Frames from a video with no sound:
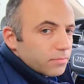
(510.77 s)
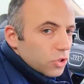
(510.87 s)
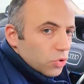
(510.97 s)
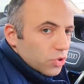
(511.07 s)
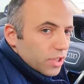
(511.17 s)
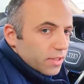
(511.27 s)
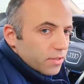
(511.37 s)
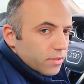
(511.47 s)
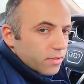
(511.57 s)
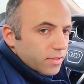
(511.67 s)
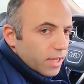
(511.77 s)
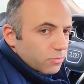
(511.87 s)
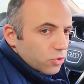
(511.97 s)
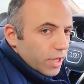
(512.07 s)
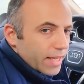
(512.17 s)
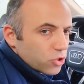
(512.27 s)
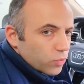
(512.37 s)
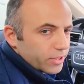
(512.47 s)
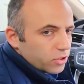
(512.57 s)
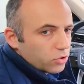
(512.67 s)
using Samsung
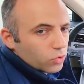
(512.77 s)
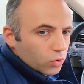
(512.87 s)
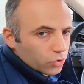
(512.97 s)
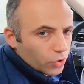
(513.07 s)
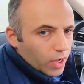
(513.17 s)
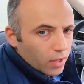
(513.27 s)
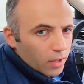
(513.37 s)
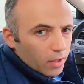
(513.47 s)
S22 Ultra